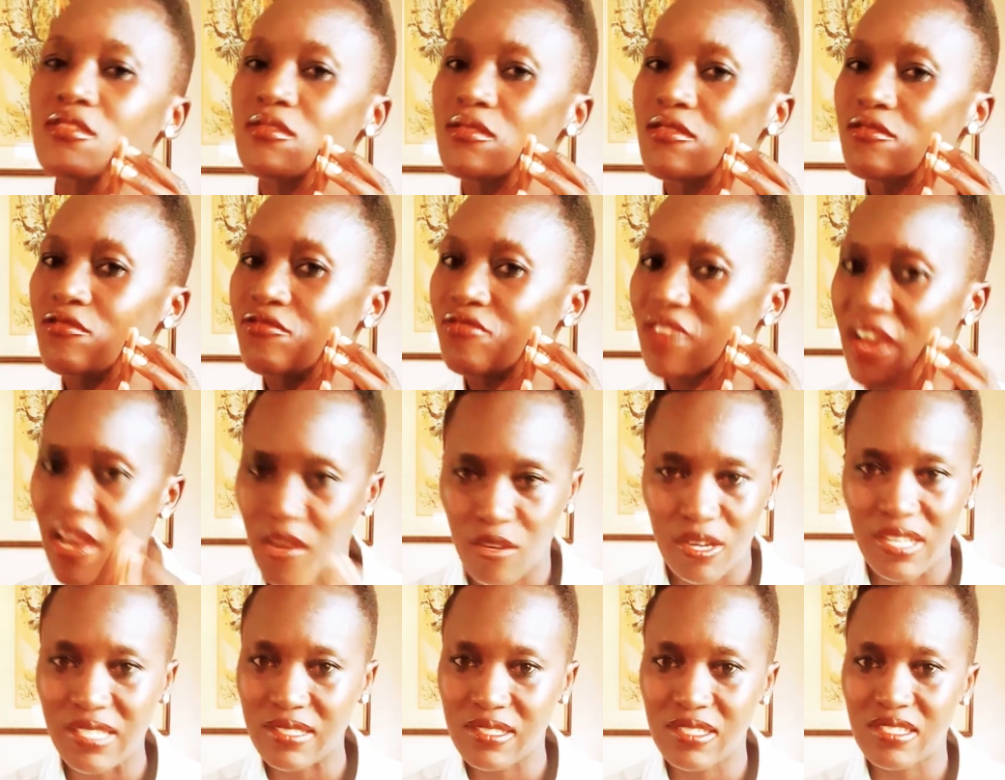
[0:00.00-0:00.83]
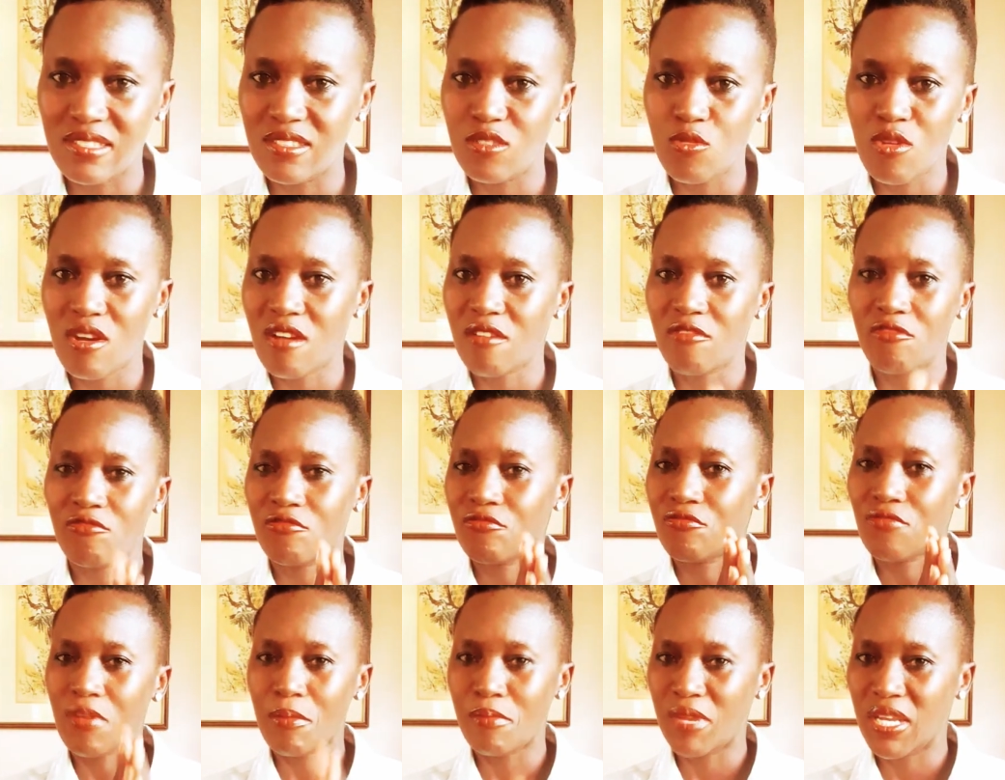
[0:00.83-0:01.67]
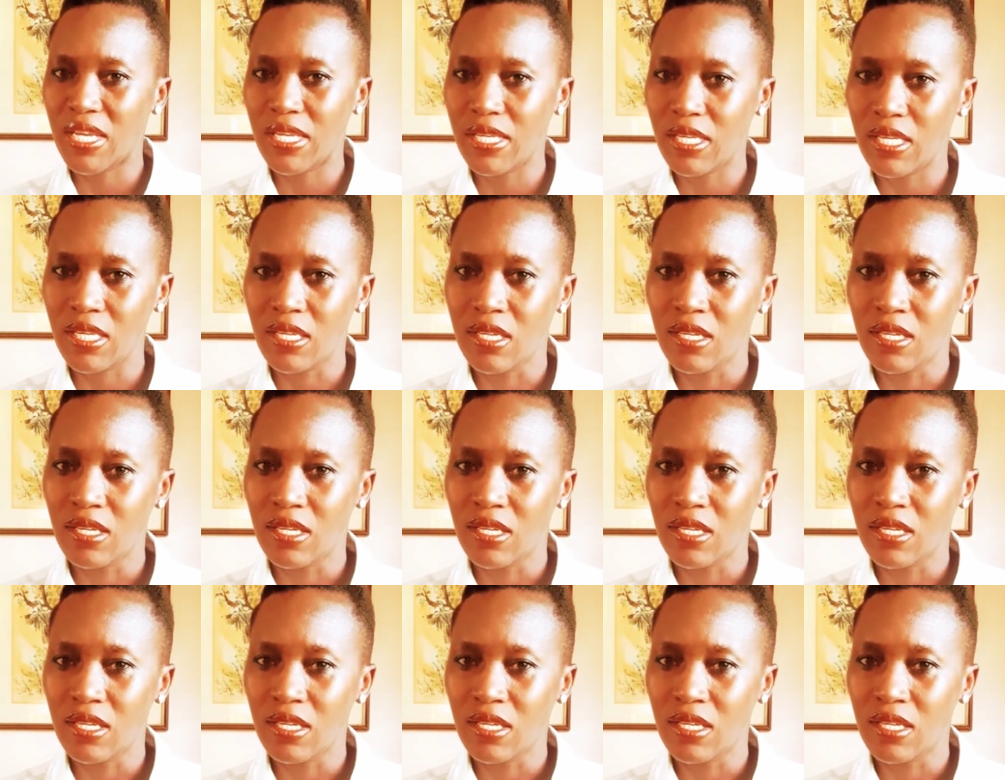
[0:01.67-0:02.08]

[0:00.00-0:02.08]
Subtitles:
violence in your family,